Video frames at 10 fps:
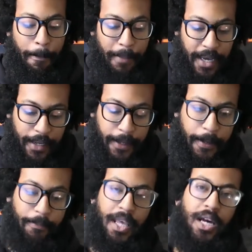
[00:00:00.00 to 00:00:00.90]
But
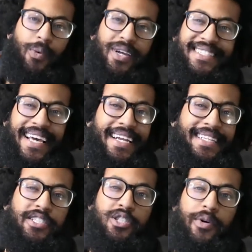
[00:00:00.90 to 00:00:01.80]
uh, we decided
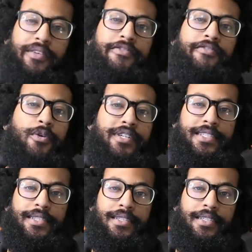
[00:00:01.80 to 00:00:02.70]
to join
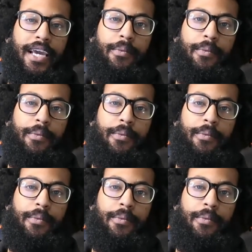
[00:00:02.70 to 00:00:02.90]
forces.